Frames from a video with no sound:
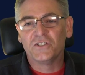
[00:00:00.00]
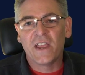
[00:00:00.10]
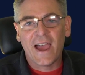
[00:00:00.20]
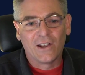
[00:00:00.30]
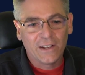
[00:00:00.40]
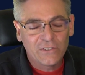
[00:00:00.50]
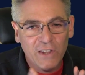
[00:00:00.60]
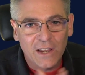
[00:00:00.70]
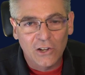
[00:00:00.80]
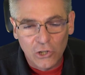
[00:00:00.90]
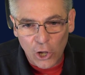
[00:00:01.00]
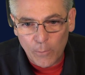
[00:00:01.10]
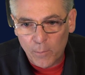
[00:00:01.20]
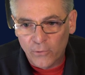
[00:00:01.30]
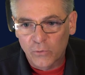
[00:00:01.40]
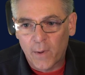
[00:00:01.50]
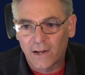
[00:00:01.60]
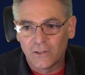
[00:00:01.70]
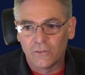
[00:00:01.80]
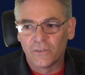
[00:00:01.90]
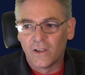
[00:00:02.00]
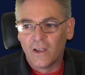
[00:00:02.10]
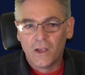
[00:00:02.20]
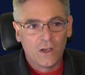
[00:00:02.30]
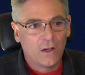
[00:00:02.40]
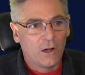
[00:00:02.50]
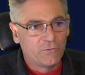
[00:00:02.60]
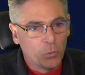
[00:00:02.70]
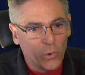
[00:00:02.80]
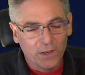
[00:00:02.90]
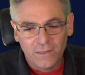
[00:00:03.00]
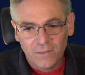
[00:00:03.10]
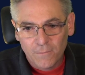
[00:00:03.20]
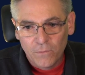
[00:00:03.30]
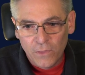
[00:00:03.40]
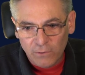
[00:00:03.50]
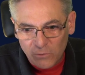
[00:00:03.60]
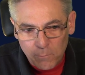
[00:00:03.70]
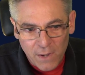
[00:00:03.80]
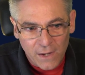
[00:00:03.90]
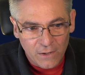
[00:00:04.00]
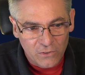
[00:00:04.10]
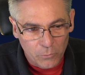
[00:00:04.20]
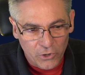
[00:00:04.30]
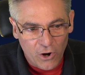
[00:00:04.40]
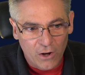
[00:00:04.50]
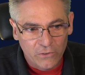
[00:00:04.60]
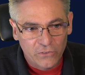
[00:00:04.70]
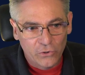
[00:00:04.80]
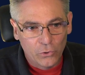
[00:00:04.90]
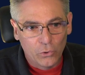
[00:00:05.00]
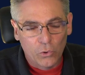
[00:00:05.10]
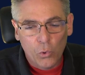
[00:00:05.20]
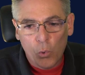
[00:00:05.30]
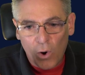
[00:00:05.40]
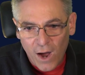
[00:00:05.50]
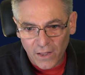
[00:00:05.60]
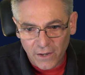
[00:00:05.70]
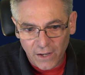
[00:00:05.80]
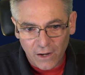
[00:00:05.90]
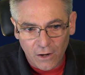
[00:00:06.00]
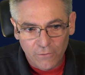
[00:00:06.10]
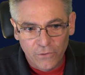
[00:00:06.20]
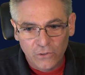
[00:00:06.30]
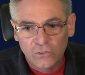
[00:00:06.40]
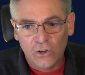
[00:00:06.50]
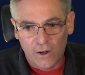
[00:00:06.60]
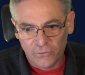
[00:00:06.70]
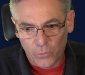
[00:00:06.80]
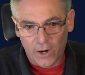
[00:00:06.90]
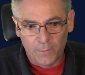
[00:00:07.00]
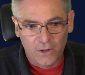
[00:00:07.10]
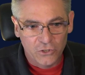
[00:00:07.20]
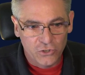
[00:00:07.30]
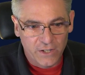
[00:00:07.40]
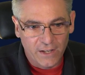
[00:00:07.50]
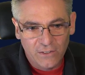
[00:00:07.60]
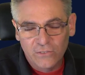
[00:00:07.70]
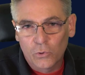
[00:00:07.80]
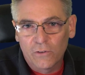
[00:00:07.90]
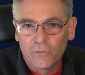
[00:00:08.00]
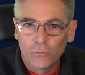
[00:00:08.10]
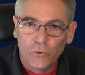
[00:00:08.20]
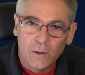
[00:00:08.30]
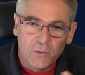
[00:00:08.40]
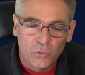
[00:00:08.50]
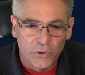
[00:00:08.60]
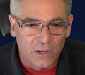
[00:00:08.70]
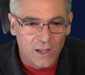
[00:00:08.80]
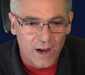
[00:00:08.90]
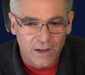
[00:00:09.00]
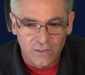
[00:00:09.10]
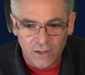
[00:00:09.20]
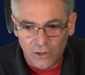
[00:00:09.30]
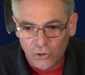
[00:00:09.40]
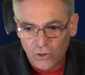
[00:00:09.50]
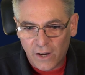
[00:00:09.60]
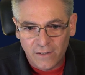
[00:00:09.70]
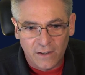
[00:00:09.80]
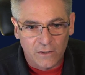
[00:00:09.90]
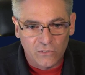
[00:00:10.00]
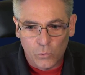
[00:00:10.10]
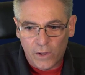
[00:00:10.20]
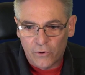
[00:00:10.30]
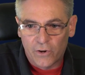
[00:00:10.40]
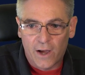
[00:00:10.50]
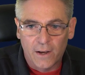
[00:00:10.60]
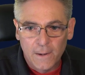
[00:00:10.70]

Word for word: Now, let's take a global perspective of what this means in regards to quality of the software because you can sort of read between the lines and get a good idea as to whether or not